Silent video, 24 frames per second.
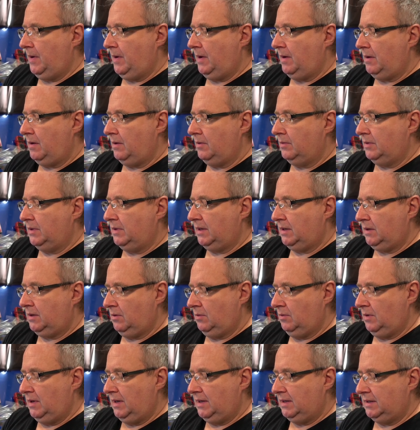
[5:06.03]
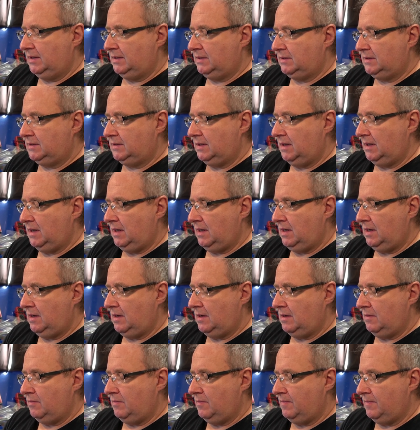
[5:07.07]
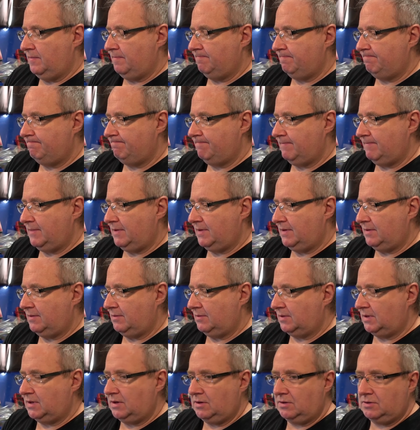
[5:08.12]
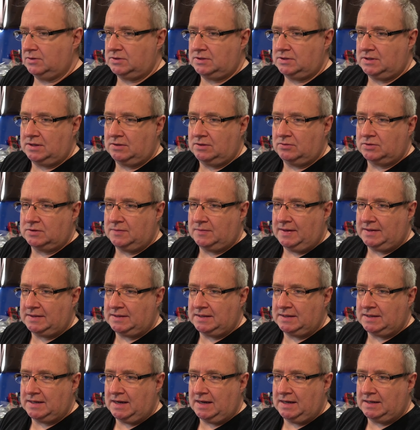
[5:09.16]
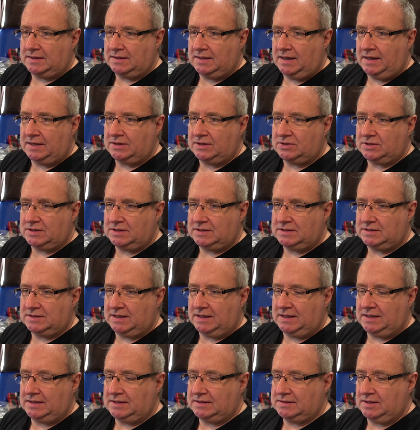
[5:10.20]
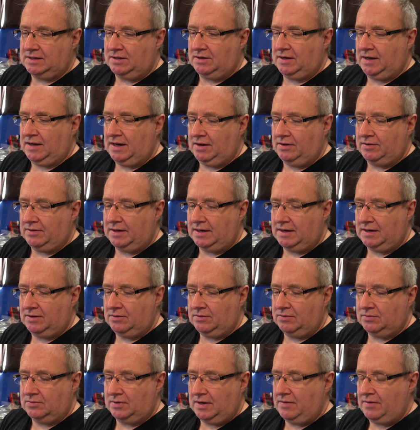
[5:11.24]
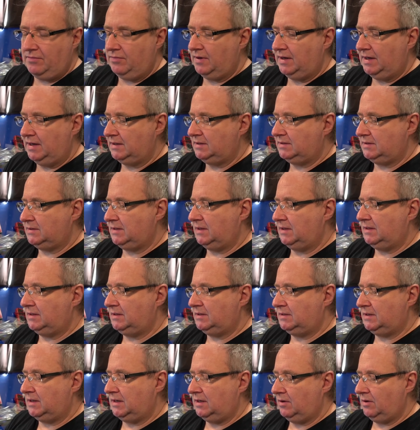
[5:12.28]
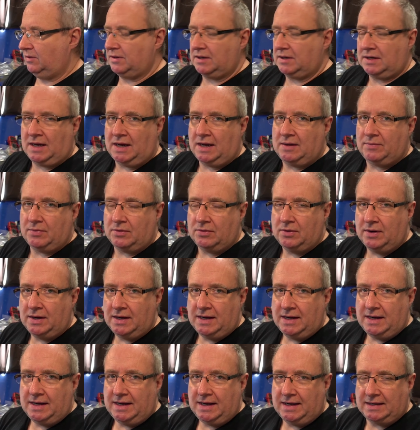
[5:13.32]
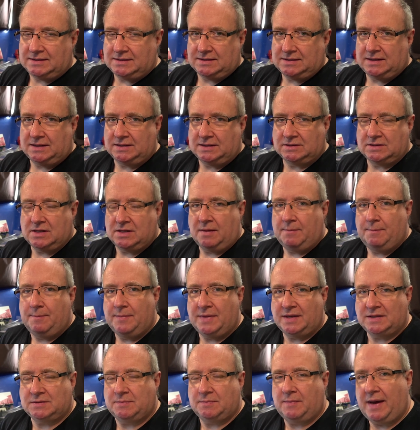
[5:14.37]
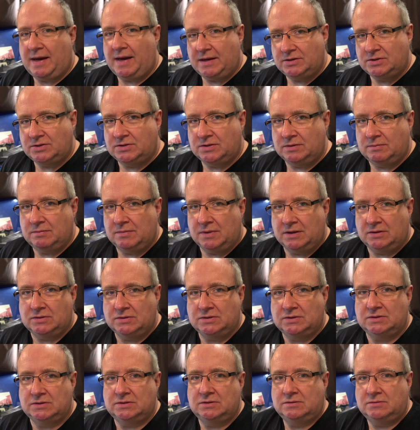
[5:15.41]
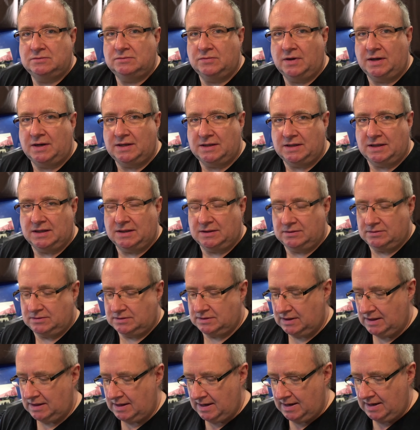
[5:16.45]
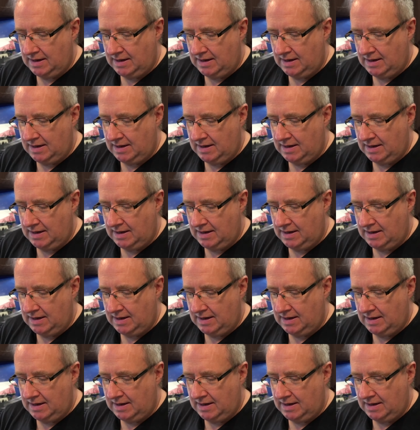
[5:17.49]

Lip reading: what they call it, oh gosh, the automatic gain AGC circuit on it, or whatever it is that on the cable is a mismatch to most radios,